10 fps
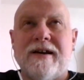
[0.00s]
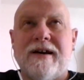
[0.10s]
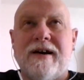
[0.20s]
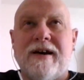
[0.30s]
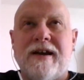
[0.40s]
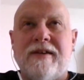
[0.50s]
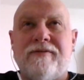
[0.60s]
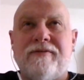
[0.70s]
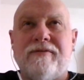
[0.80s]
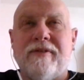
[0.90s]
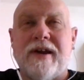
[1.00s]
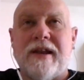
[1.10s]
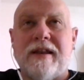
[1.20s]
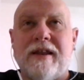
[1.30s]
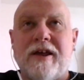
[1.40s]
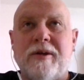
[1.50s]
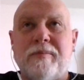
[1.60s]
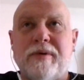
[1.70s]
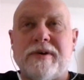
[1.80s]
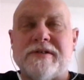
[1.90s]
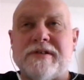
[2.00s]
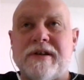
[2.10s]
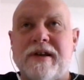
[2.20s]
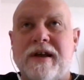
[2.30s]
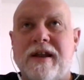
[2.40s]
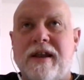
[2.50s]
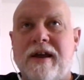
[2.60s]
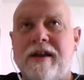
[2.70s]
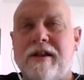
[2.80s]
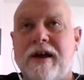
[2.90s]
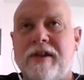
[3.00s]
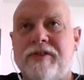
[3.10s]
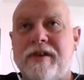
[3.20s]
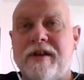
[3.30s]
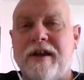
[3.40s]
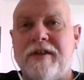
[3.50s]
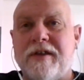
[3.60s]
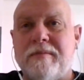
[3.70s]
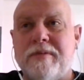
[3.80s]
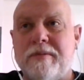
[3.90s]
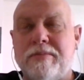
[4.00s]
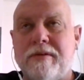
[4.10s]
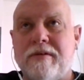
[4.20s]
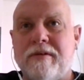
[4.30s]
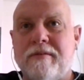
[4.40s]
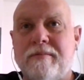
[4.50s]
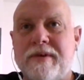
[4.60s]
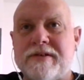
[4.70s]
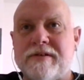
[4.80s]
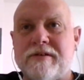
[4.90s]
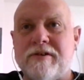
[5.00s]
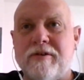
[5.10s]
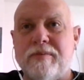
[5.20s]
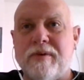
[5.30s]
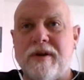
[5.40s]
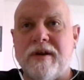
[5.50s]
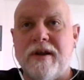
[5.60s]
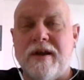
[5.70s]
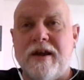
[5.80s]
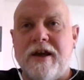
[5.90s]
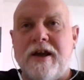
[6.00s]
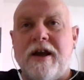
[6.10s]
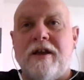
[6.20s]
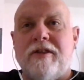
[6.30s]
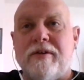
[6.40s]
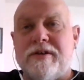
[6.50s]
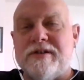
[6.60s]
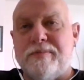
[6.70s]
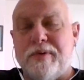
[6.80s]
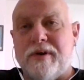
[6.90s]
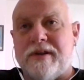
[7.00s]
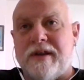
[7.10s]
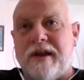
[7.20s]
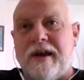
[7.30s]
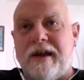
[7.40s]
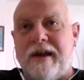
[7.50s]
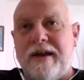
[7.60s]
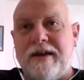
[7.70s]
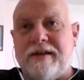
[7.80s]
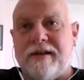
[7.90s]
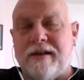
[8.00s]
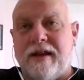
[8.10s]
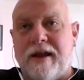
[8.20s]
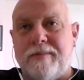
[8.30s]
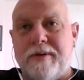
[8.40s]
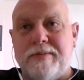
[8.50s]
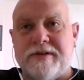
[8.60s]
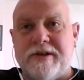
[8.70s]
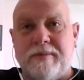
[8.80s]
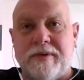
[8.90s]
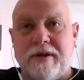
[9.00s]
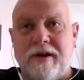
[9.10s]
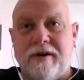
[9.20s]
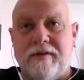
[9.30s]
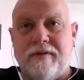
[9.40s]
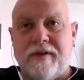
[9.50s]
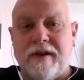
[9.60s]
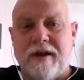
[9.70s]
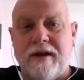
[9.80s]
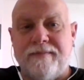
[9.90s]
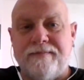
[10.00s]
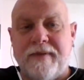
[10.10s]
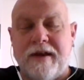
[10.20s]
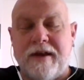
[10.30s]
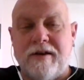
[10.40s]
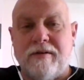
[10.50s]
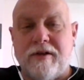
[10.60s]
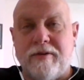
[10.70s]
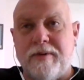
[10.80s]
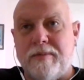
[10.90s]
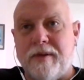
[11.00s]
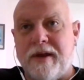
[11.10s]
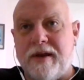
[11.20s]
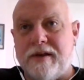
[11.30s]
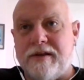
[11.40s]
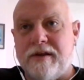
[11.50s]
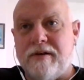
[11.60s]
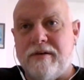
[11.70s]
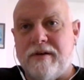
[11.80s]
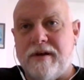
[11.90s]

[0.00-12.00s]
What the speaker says: I've read a lot of books that I like a lot that I think people misinterpret. There is a book that I hate that a lot of people seem to love, and I know other people hate it too,